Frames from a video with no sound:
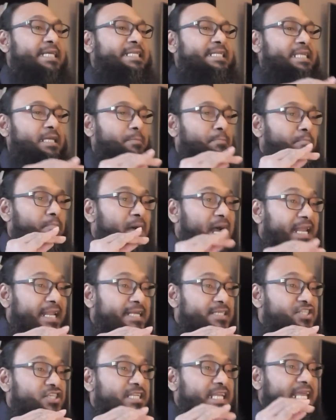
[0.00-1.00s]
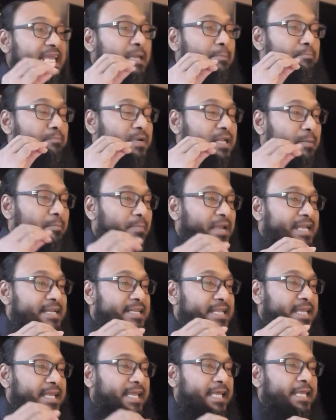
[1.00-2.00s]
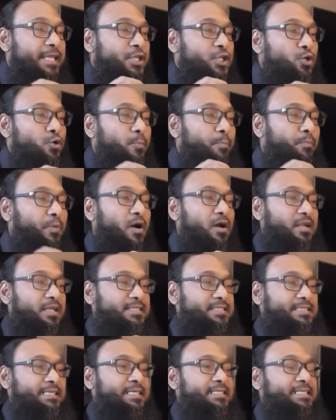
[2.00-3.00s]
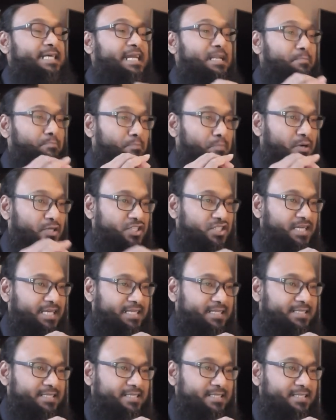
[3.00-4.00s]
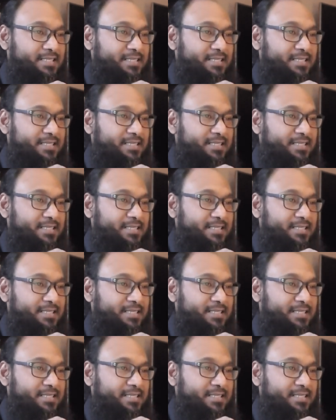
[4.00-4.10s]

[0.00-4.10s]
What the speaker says: They manage and implement the EU policies and budget.